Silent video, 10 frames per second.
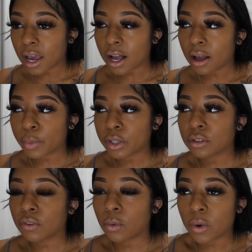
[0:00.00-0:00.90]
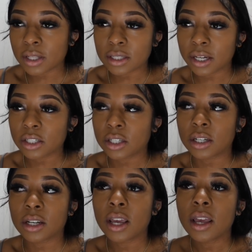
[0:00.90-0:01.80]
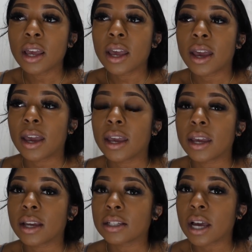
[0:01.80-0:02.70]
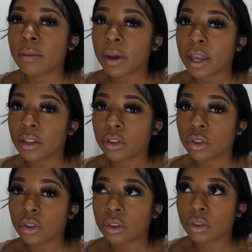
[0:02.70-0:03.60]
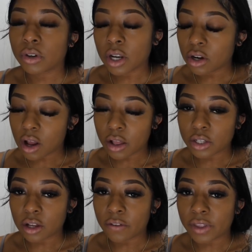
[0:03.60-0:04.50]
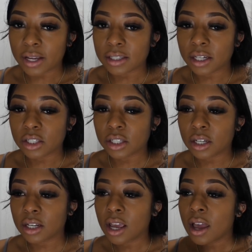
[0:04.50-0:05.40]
I got picked for one section, and I made three hundred dollars off that section.